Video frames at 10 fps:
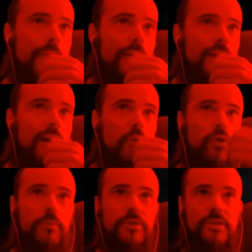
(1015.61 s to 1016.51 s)

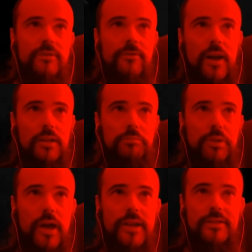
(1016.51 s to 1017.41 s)
We'll be using Wild
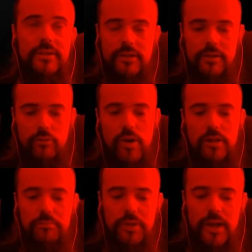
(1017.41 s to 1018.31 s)

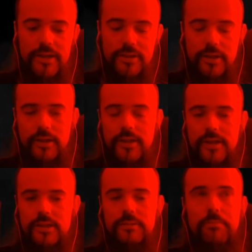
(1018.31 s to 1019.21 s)
Blight
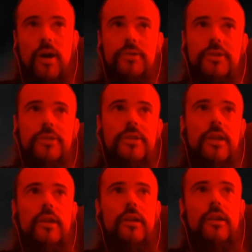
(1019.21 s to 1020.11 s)
against bosses,
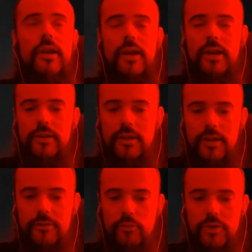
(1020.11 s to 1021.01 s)

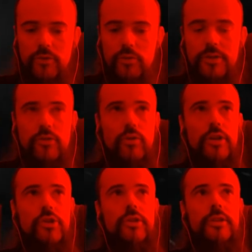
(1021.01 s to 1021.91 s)
and with increased
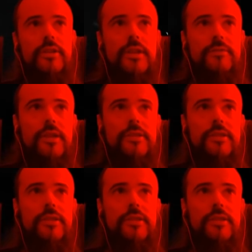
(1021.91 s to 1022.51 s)
duration it gives us